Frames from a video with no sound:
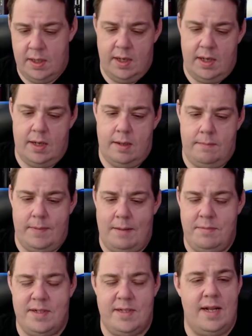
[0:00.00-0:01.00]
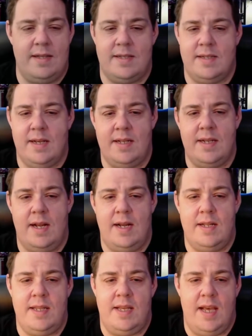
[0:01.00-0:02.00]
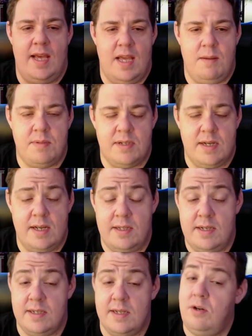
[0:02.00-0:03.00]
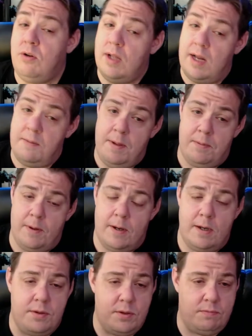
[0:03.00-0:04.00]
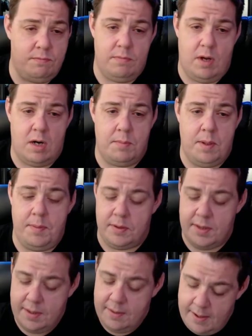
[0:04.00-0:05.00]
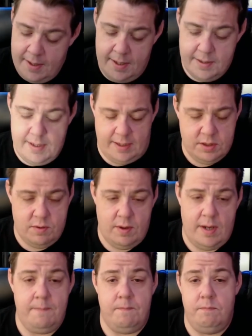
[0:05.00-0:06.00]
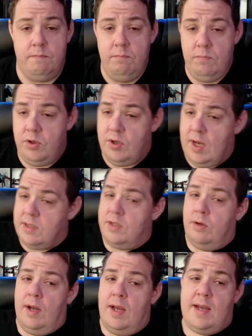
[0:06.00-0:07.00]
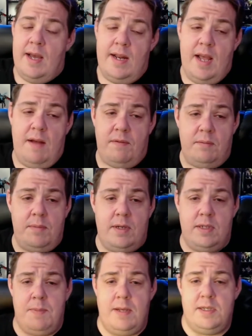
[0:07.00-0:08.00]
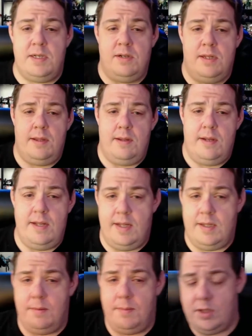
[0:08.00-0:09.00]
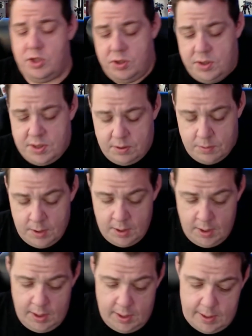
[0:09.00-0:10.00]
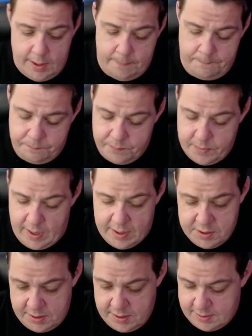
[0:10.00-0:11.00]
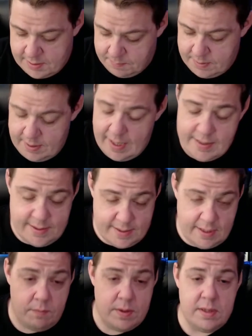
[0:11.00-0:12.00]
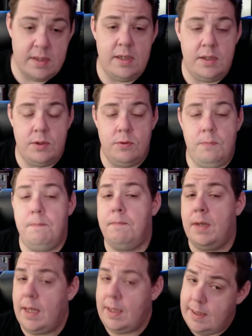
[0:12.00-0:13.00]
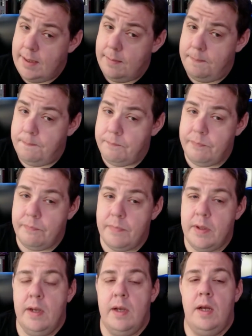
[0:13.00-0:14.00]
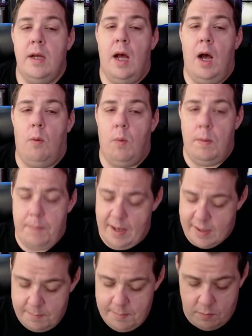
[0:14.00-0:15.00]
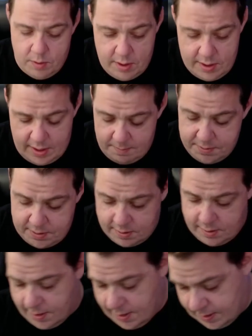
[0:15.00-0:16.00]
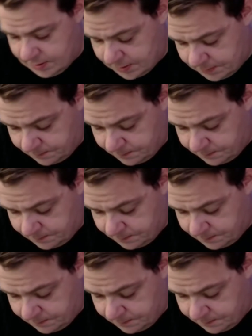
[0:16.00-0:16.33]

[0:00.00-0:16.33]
I'm just not psyched on the AIM Scientist. I know a lot of people are. They're army building, that's great. You guys know I kind of have limited space here in the dimension, so I actually did something I said I wasn't going to do, but I did. I went back on my word. I'm sorry, guys.